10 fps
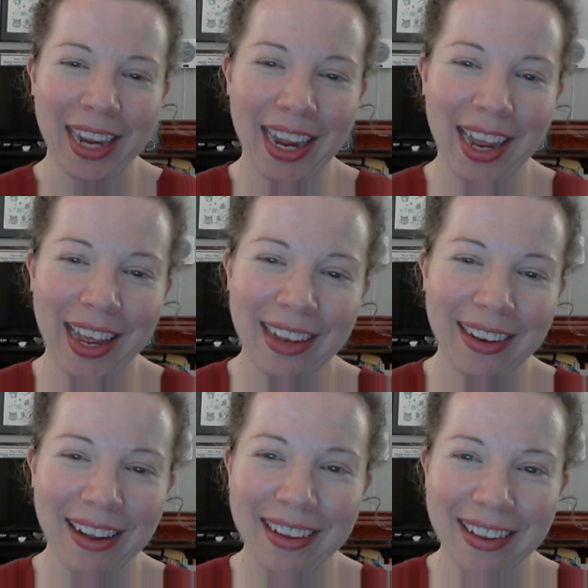
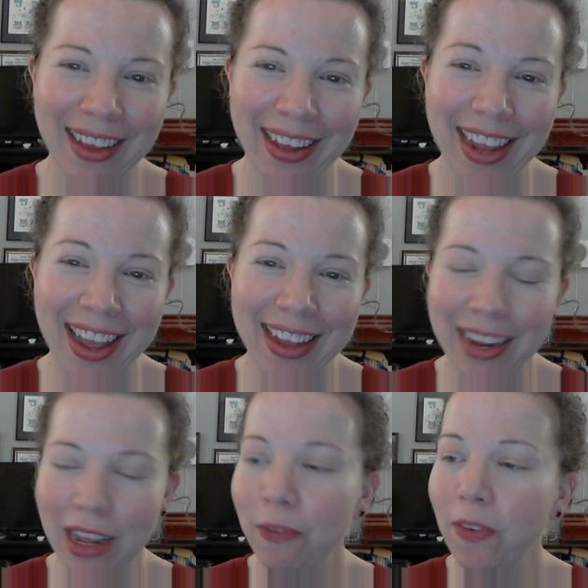And
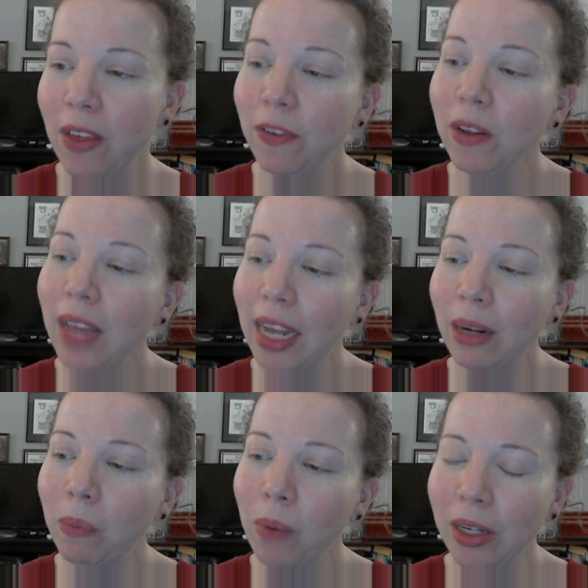again, if you like
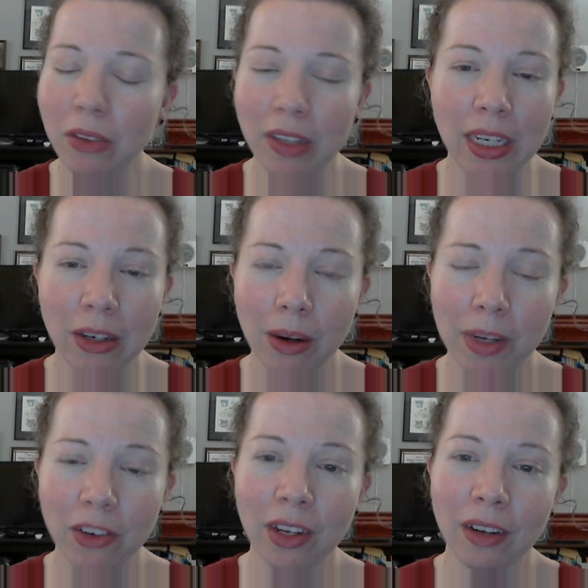what you see here on
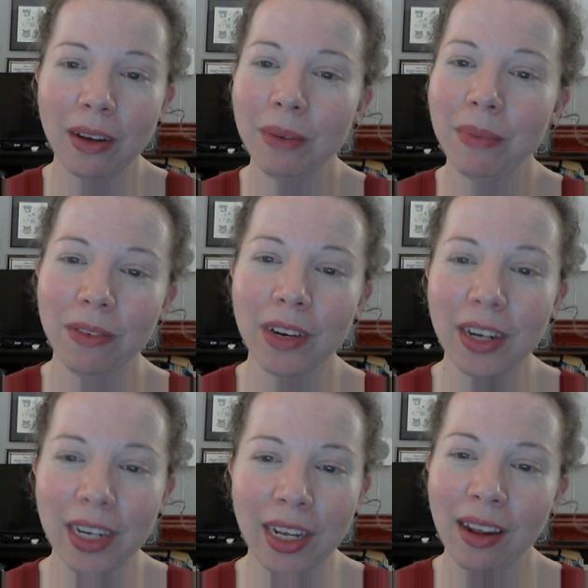my channel, I'd be
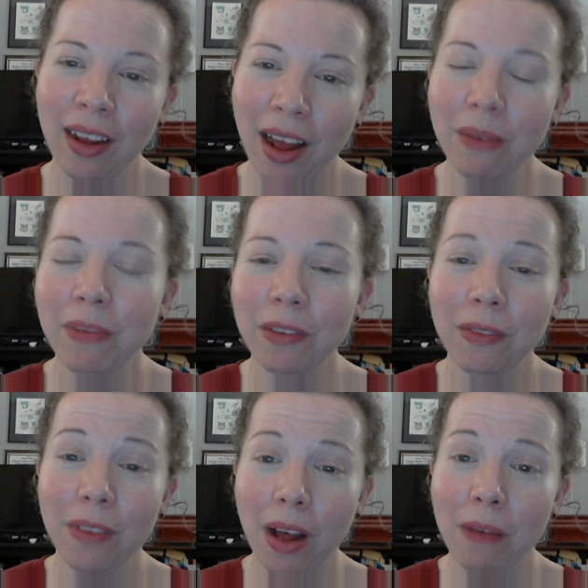
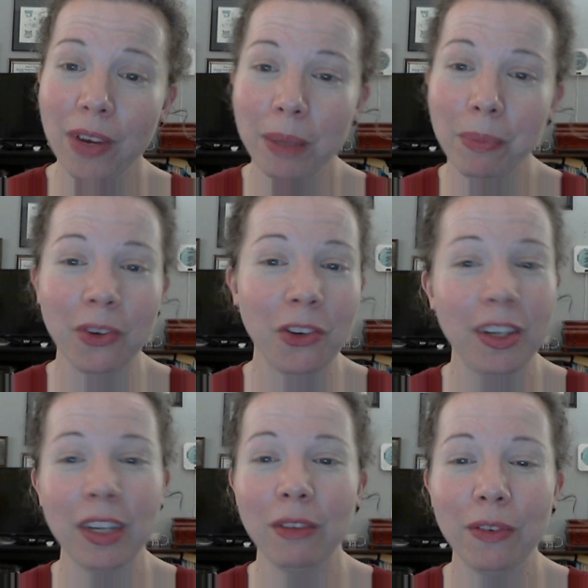very
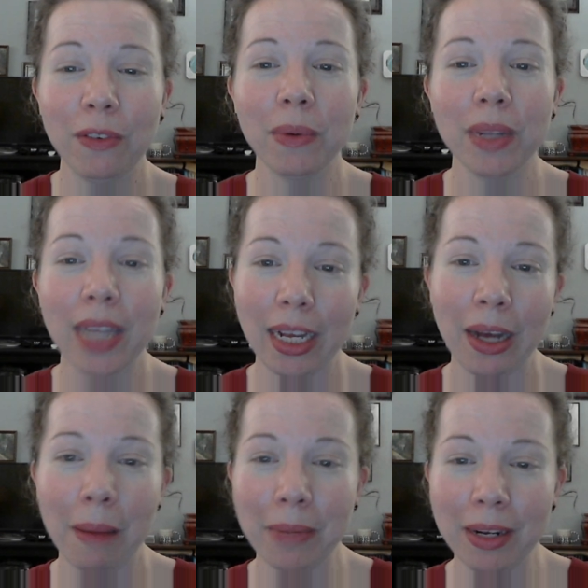appreciative if you would like,
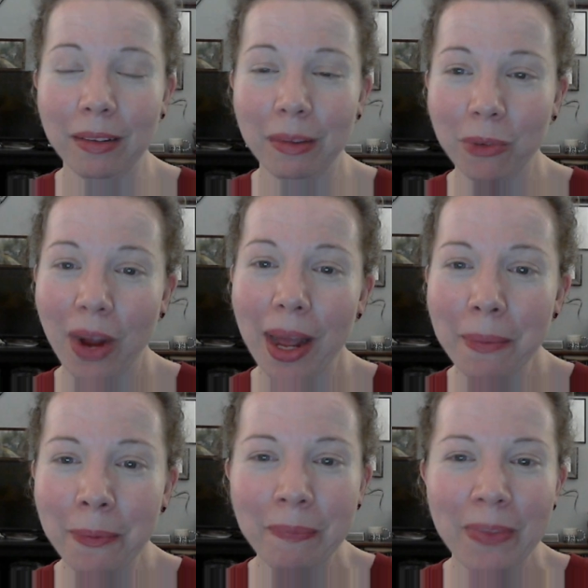comment, and
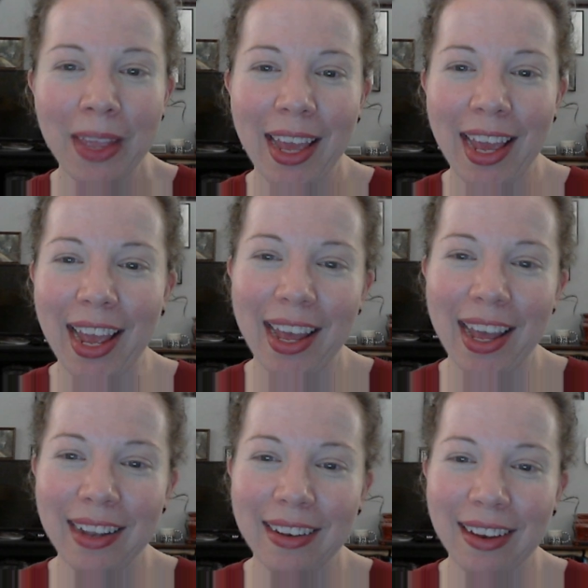subscribe.
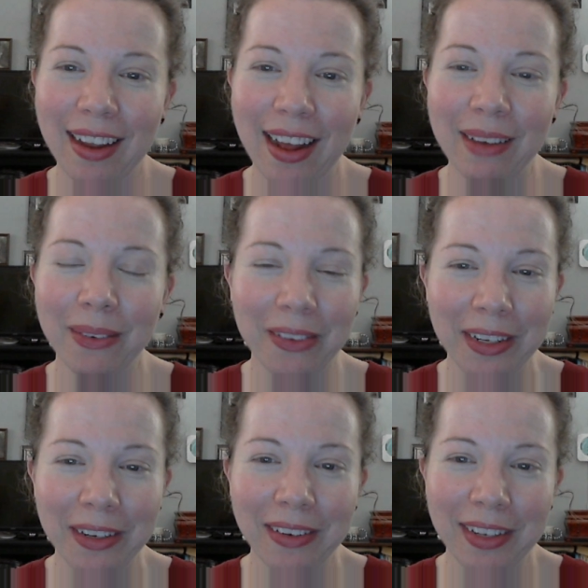And I will
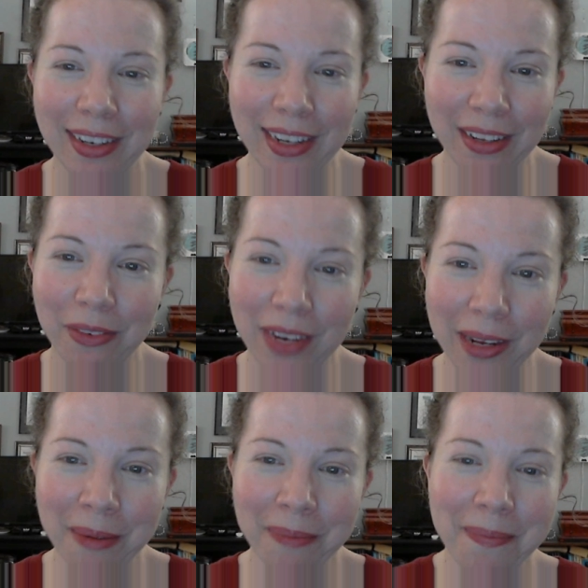see you in the next
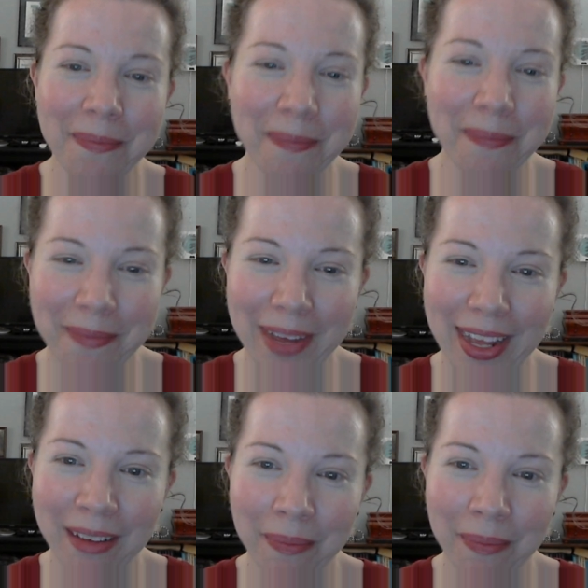video. Bye.